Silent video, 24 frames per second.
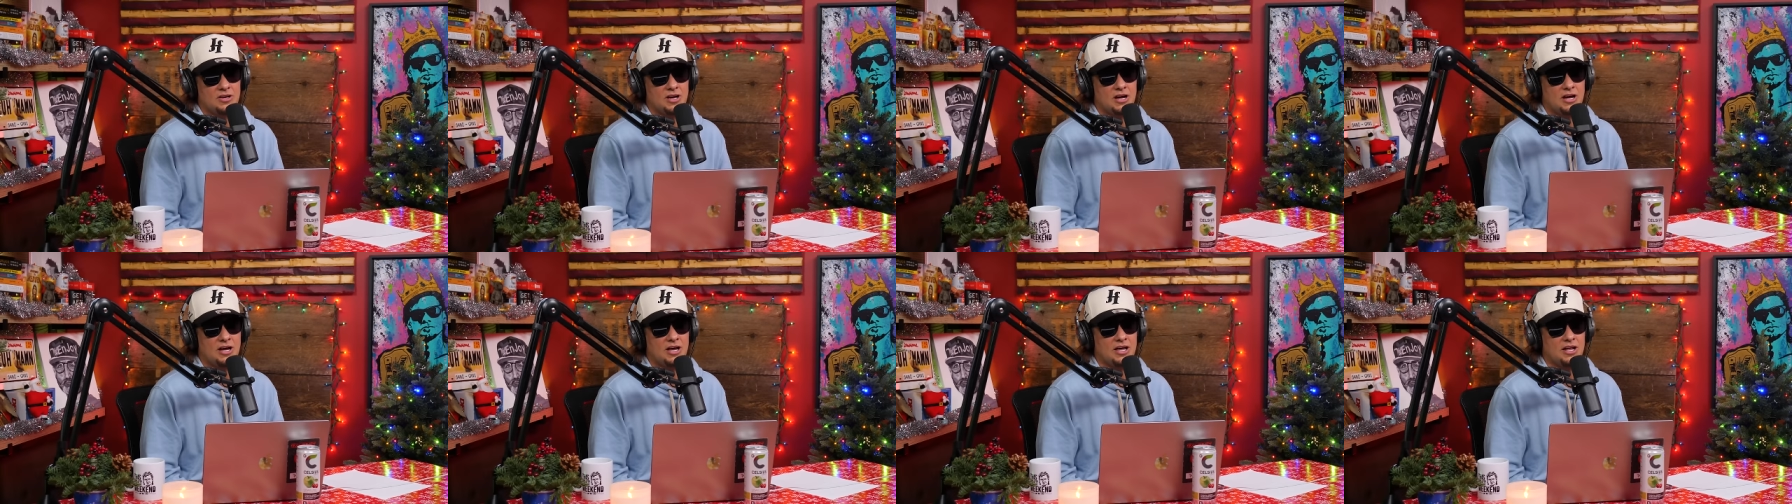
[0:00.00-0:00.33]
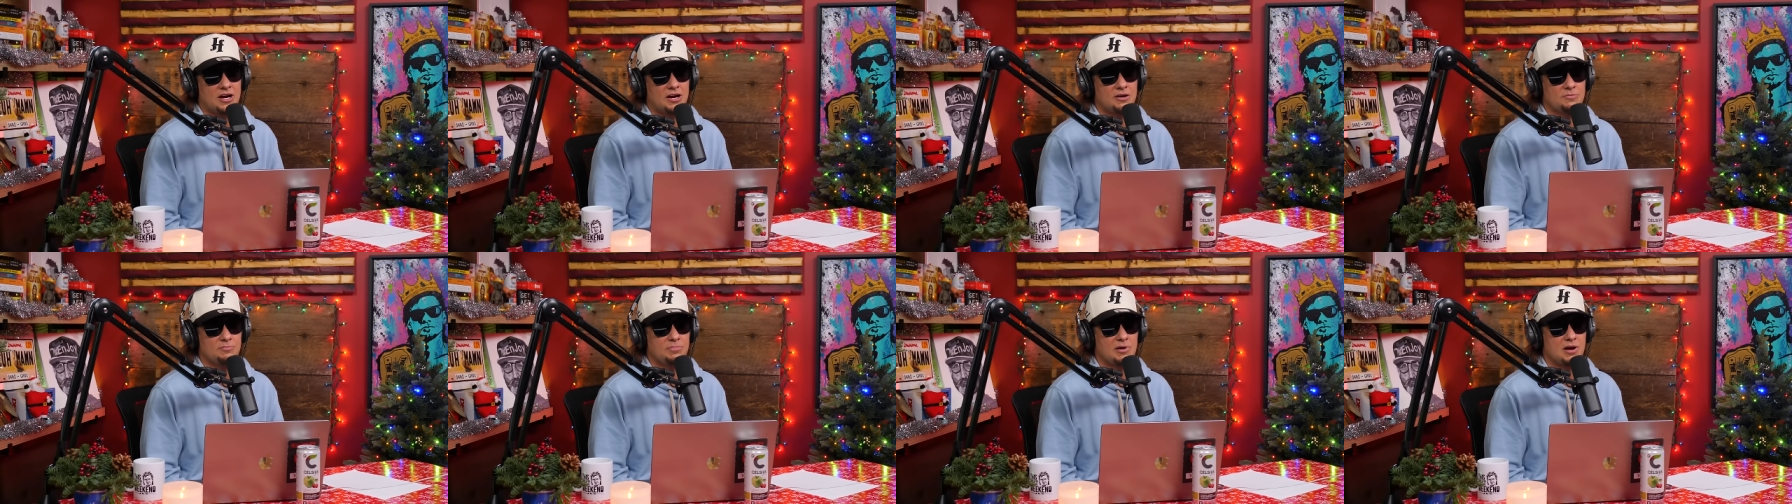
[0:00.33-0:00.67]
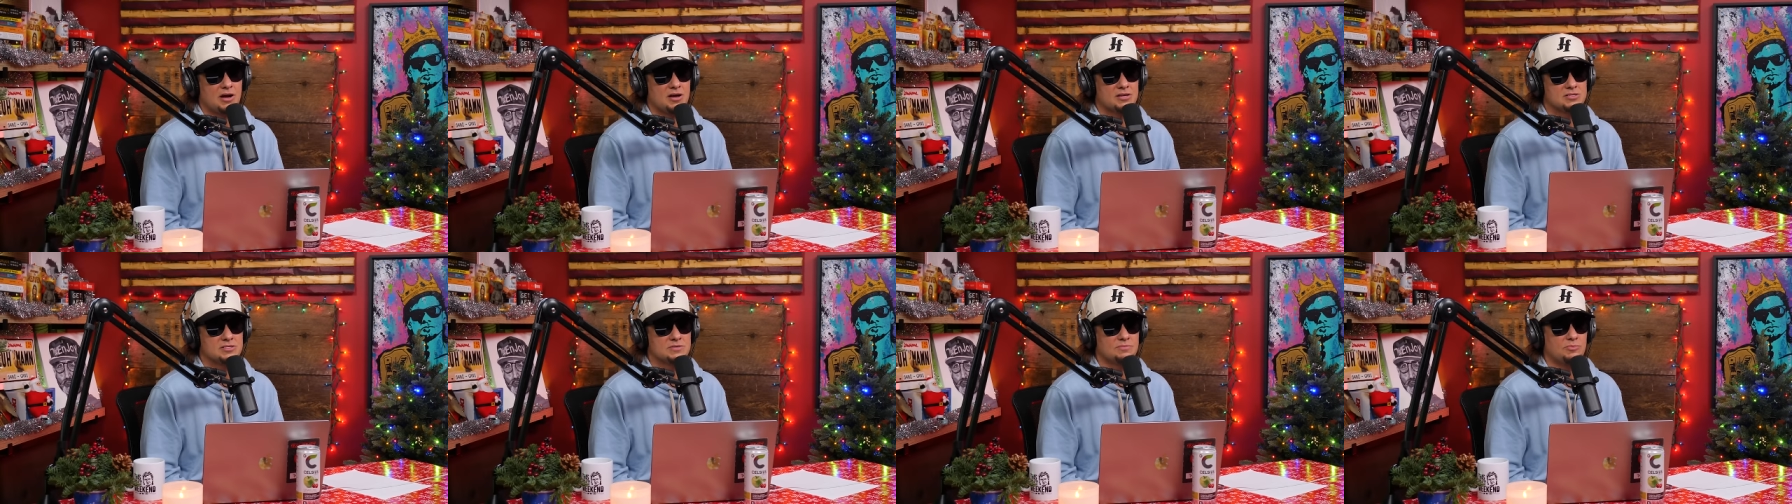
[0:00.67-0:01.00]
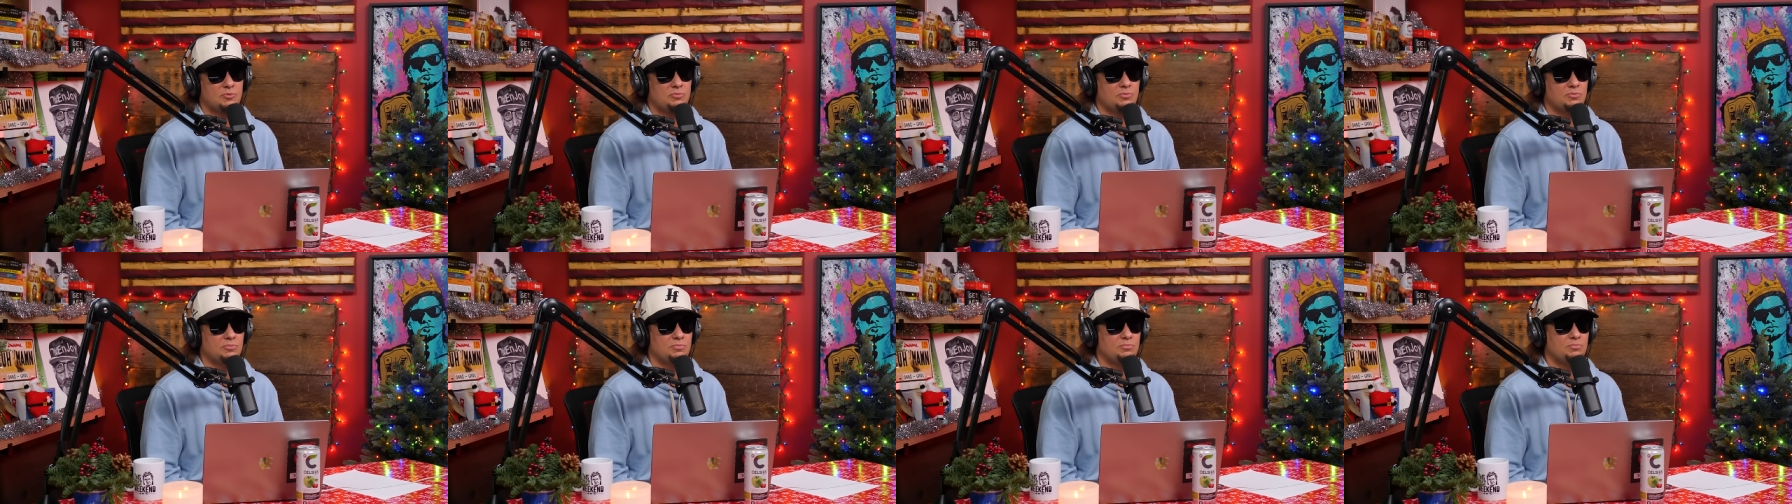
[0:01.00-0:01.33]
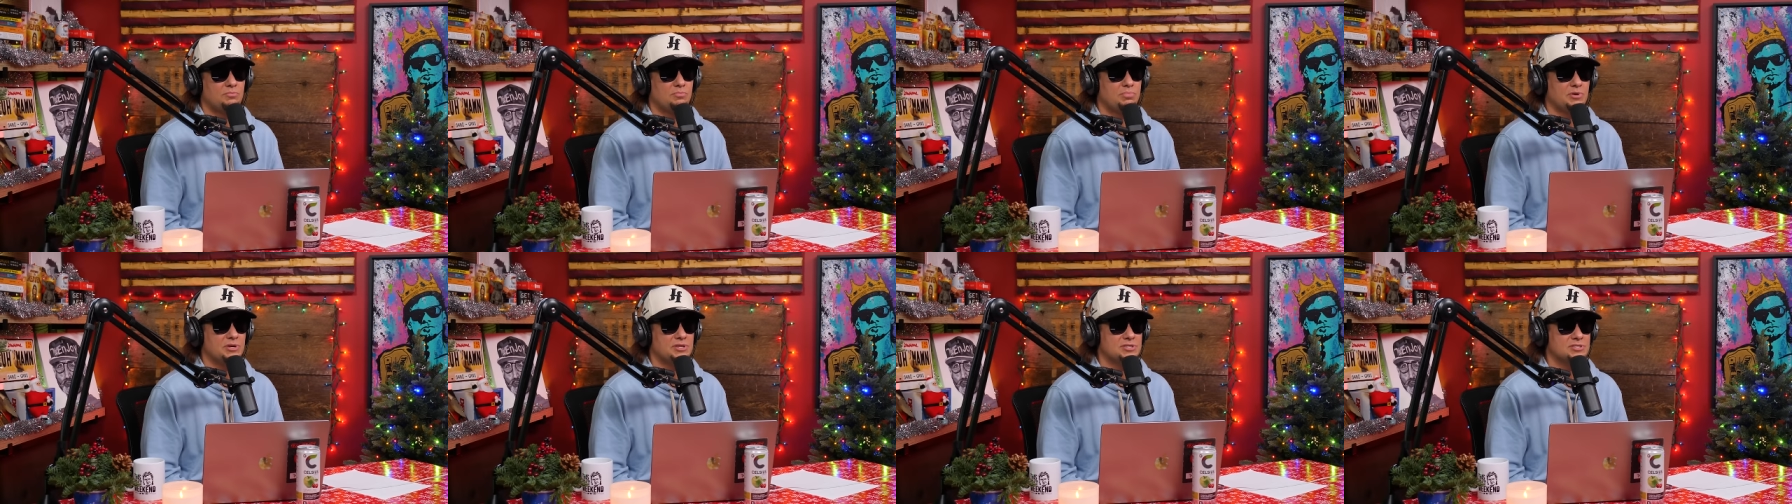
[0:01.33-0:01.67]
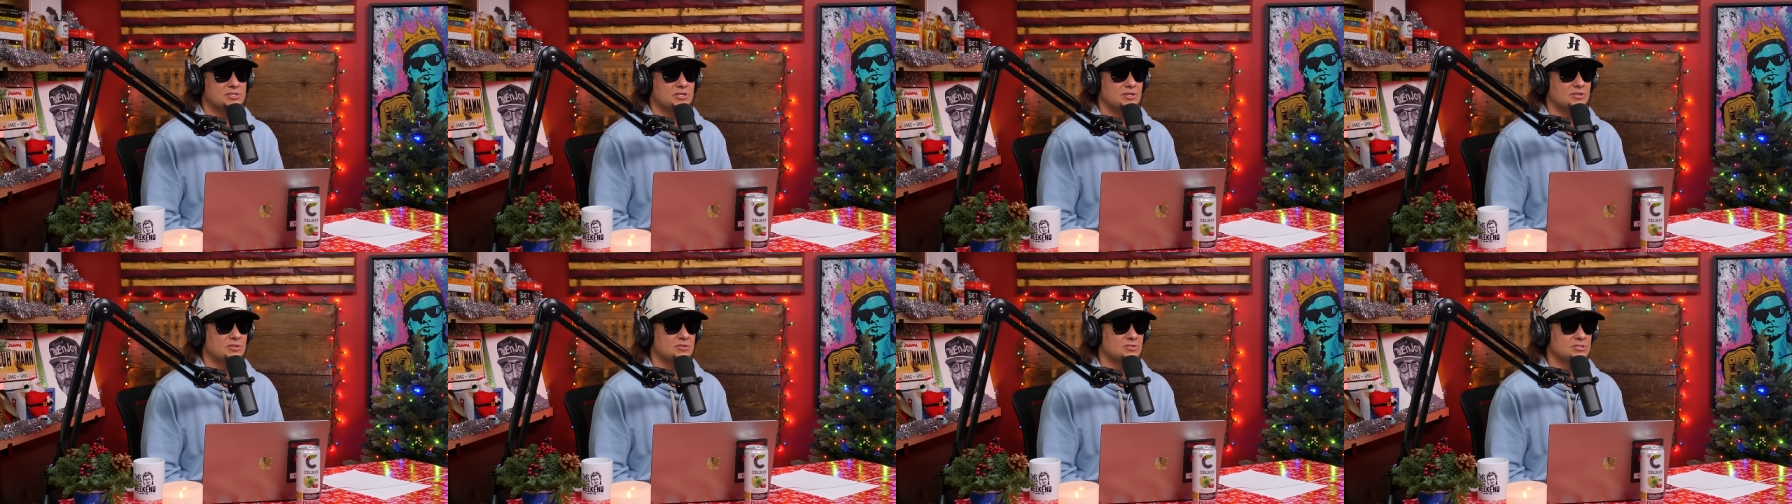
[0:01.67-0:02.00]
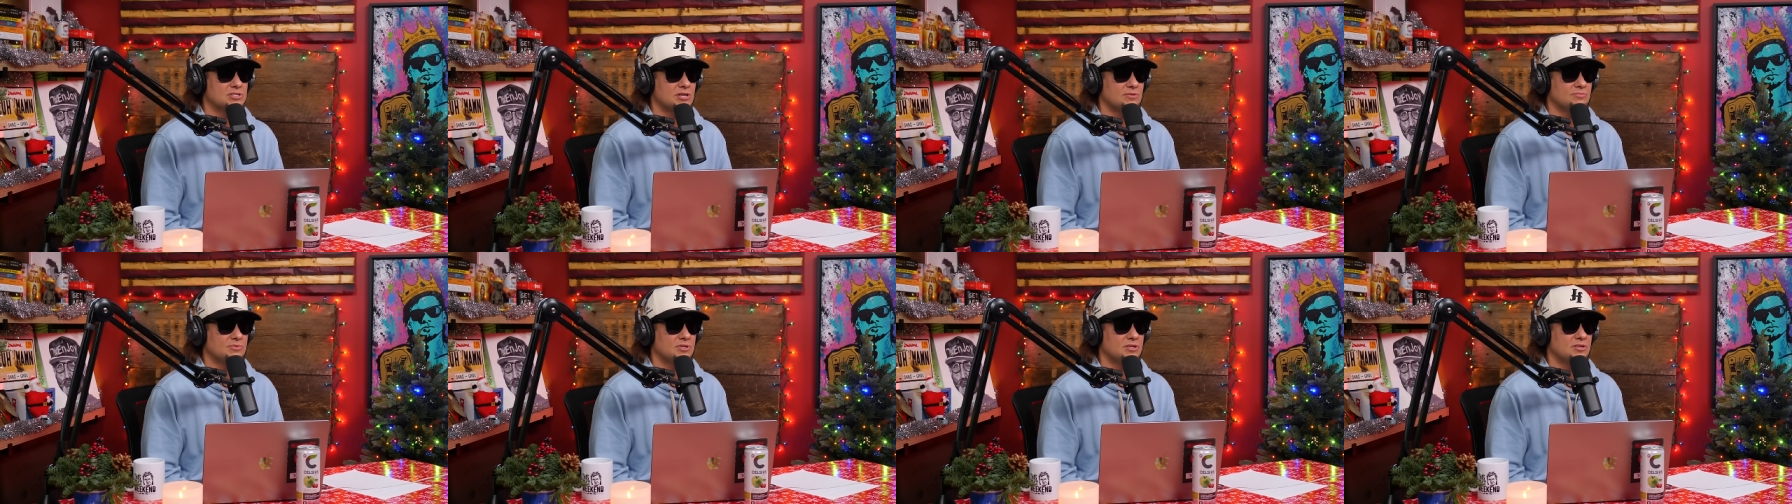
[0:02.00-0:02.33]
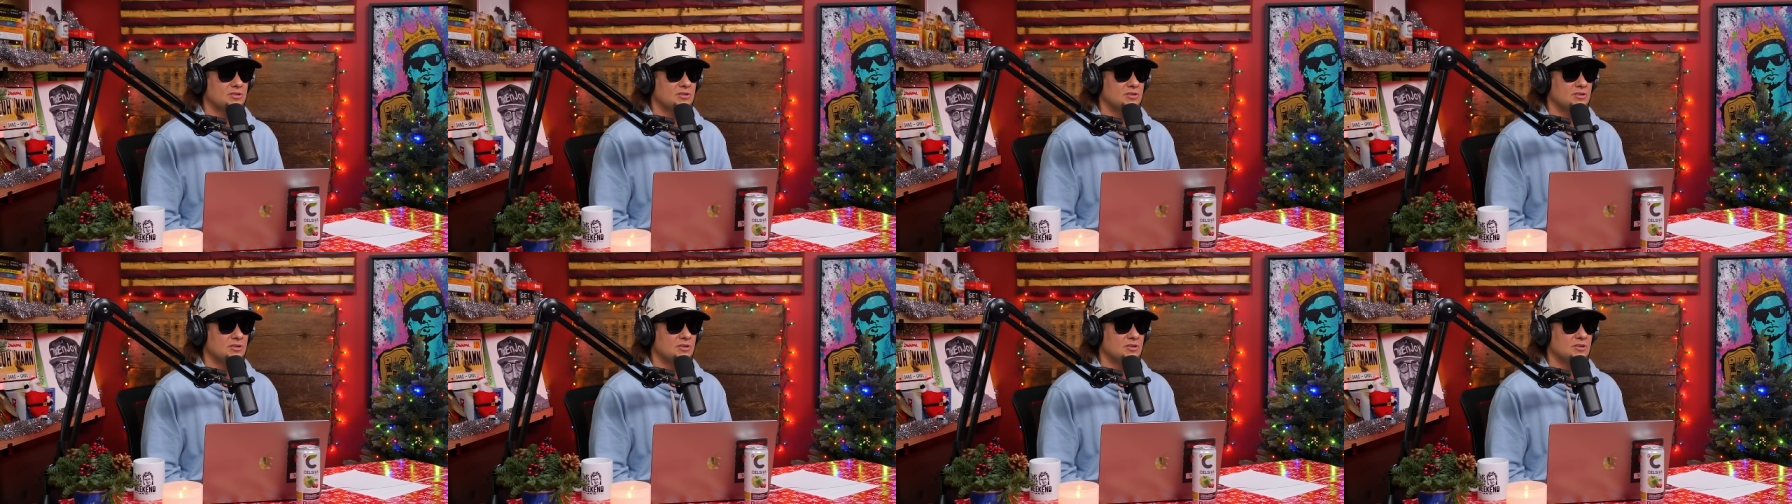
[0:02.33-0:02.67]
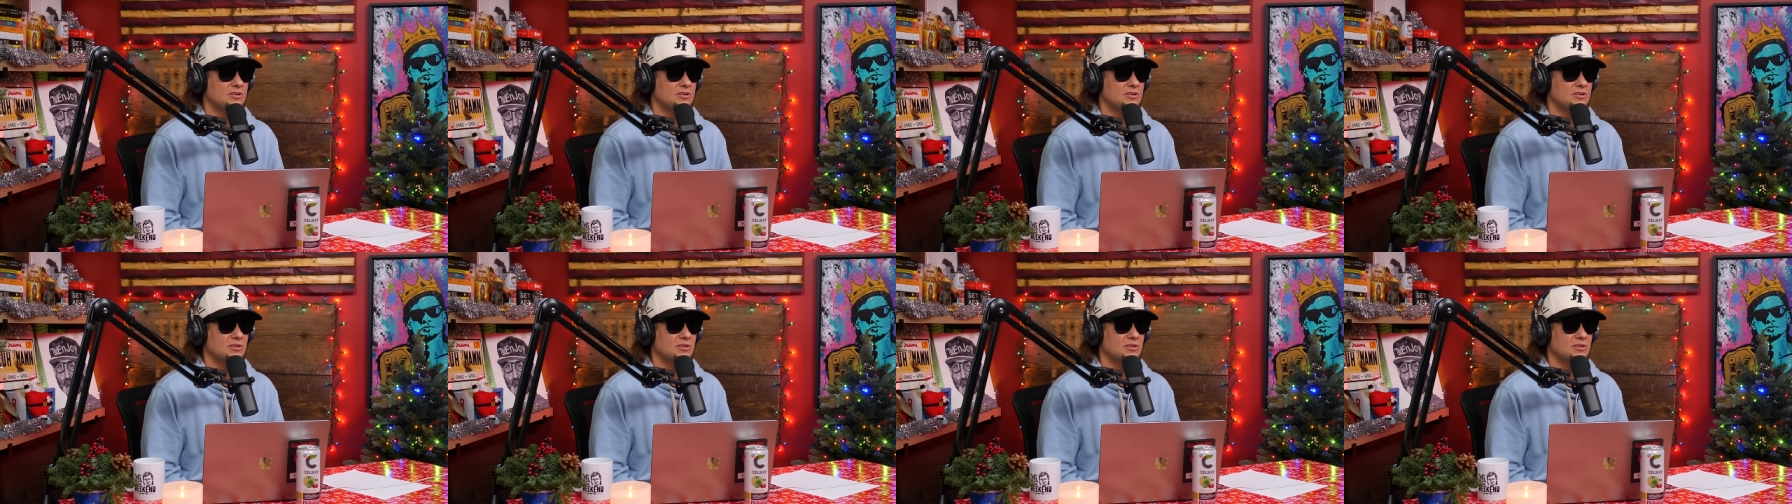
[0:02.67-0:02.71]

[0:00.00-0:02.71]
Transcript: I had an impossible biscuit or something